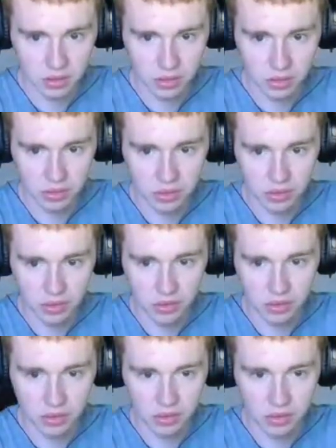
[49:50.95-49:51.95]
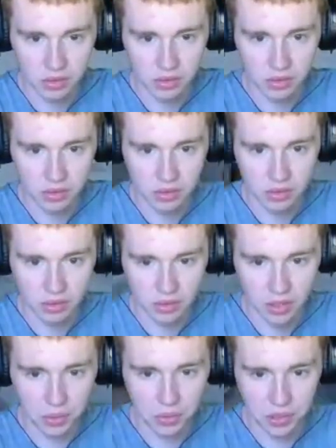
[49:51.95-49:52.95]
Seek shelter.
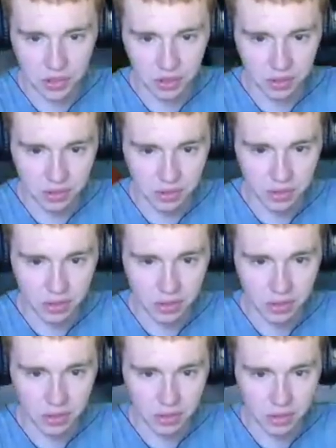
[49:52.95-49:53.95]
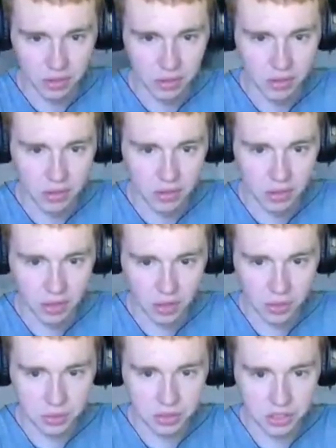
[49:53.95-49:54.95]
Oh dear.
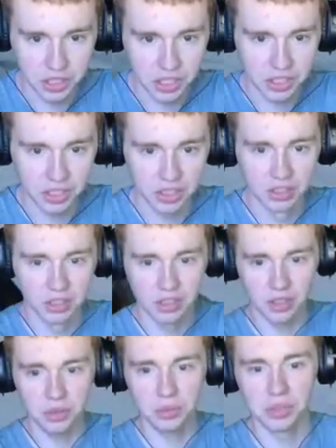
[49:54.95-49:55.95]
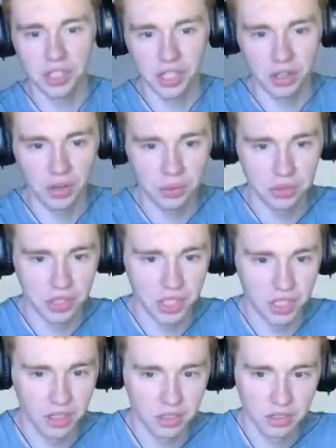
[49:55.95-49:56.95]
Oh dear. Oh dear. Oh
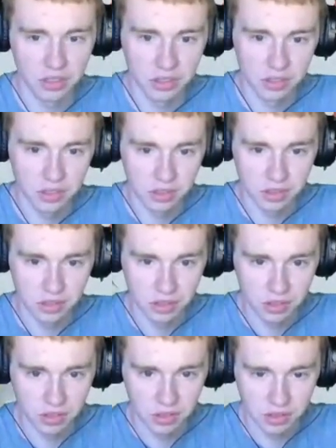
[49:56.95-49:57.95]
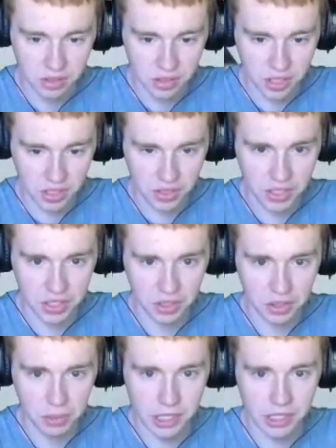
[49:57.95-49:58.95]
dear. Deary, deary
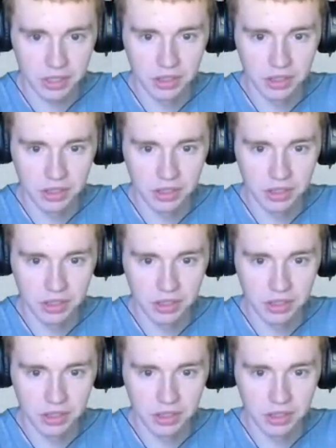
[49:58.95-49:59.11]
me.